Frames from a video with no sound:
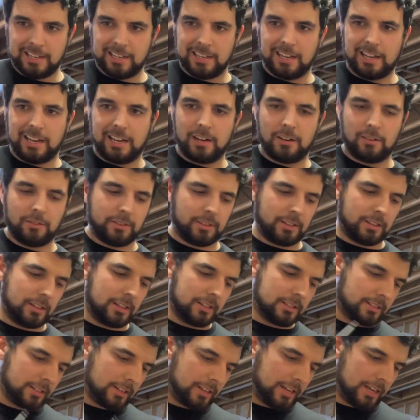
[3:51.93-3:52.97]
I don't think
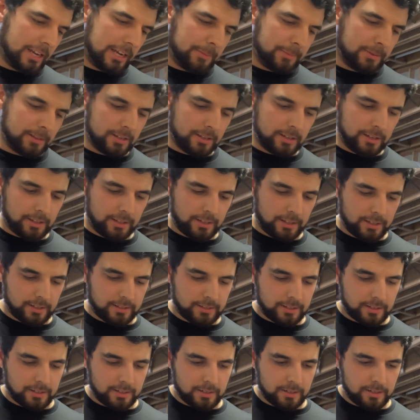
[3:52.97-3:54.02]
that's gonna happen though. I think it's
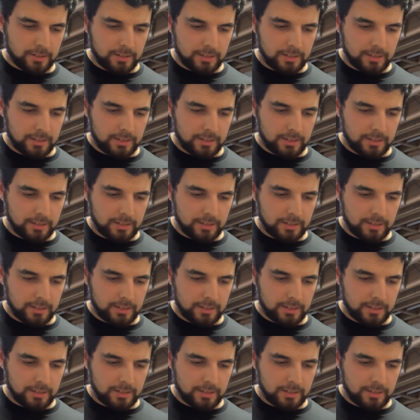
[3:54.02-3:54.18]
gonna